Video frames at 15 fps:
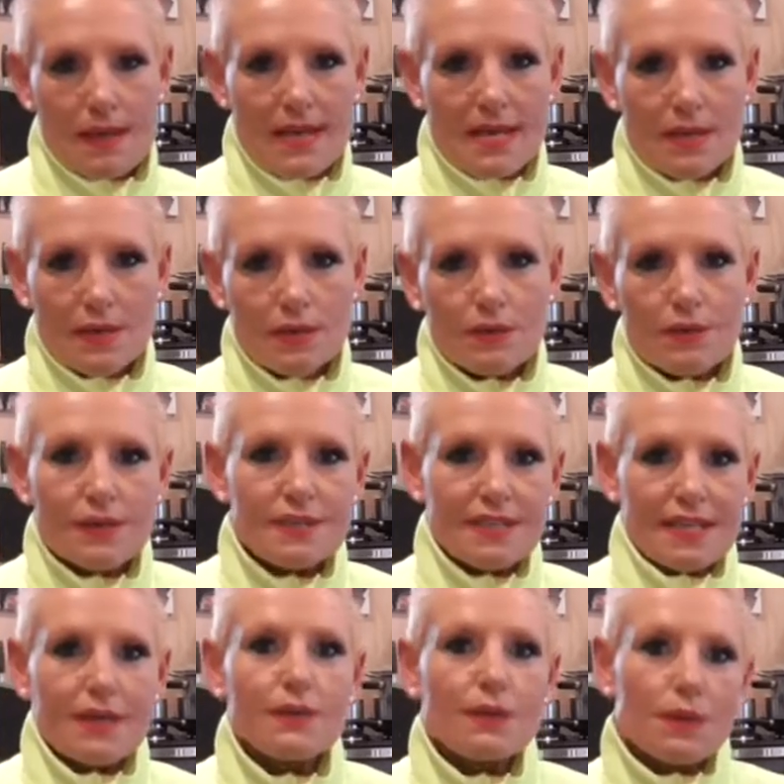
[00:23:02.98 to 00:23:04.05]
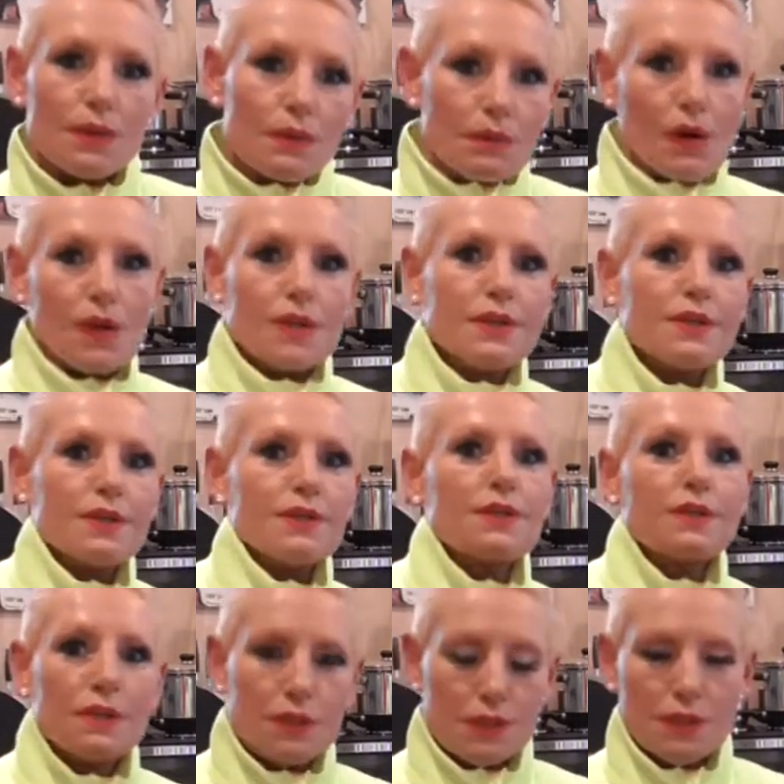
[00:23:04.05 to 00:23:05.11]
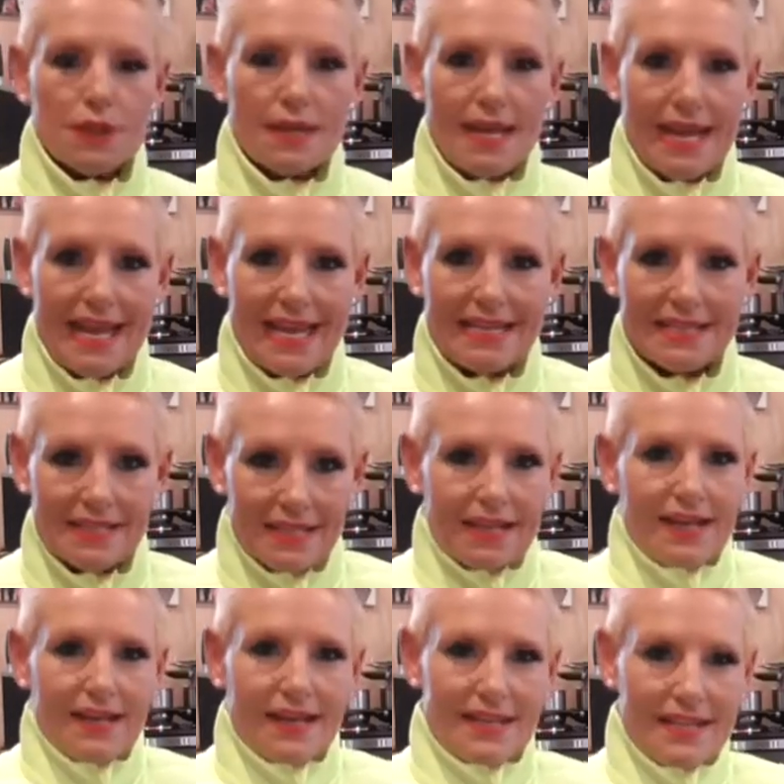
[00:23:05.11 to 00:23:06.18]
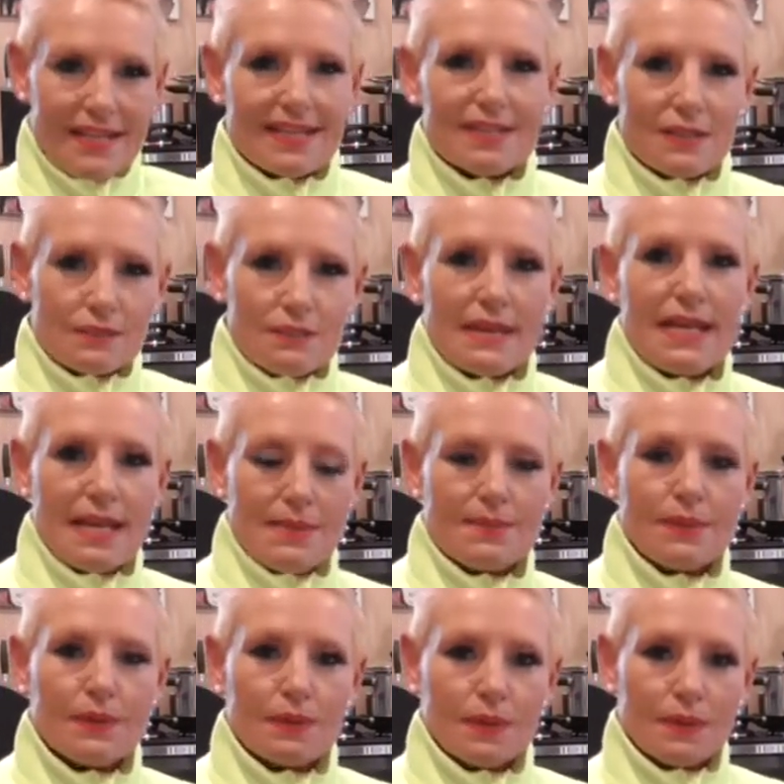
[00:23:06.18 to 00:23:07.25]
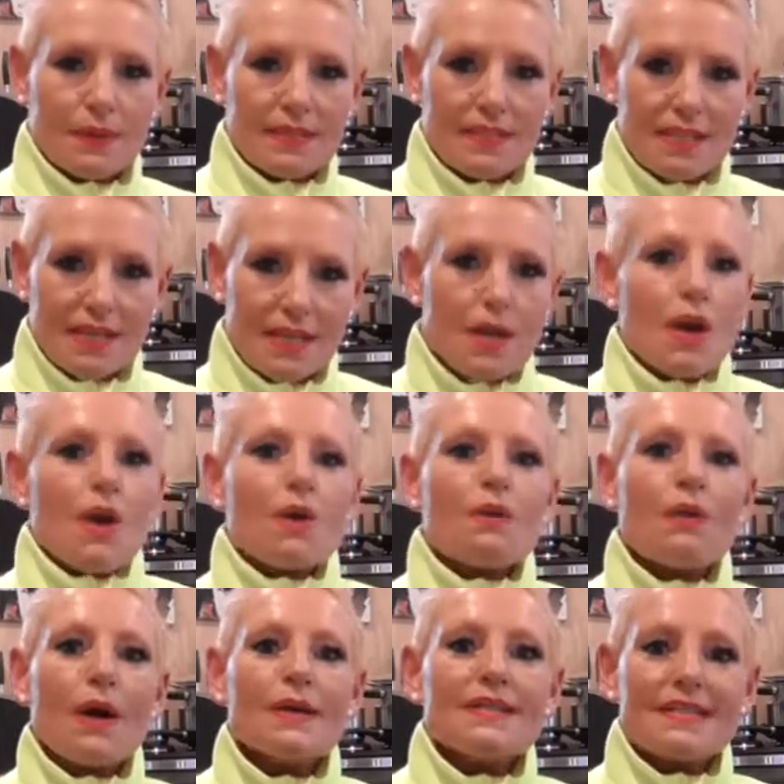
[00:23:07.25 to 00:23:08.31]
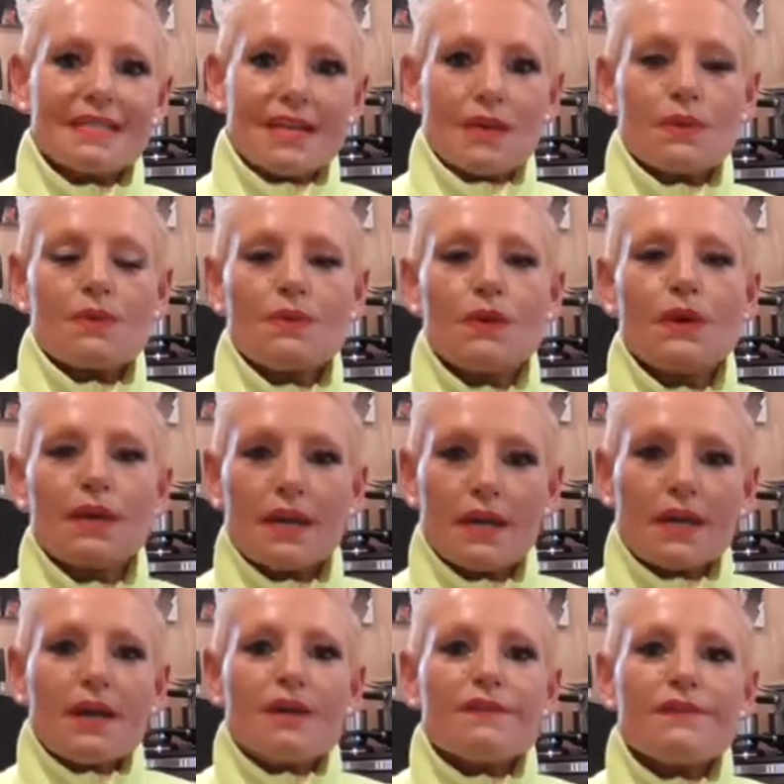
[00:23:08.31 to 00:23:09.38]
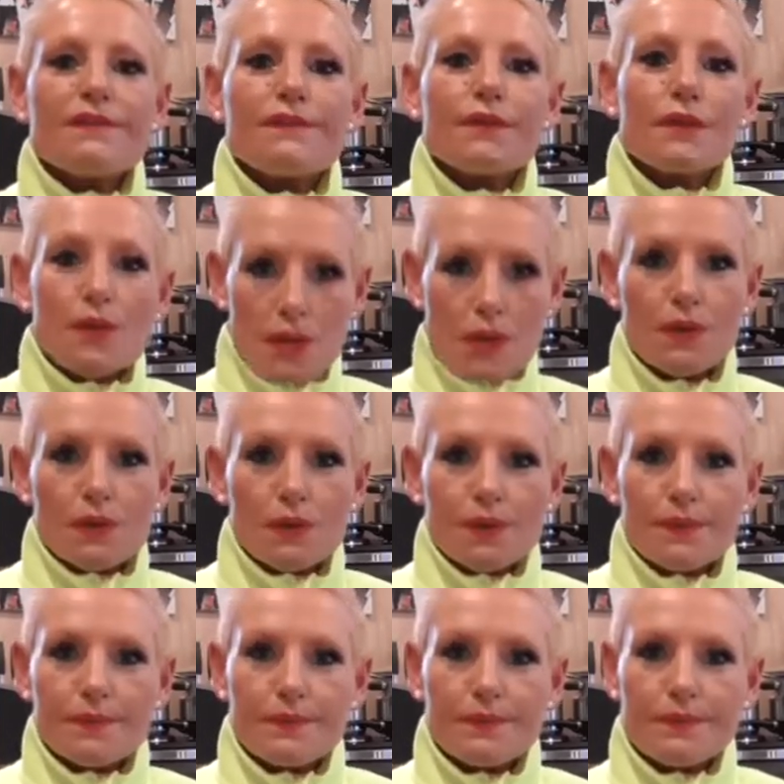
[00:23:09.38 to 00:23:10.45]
media guru tell you what you should and shouldn't eat? I think that's a really important question. What's going to work for you?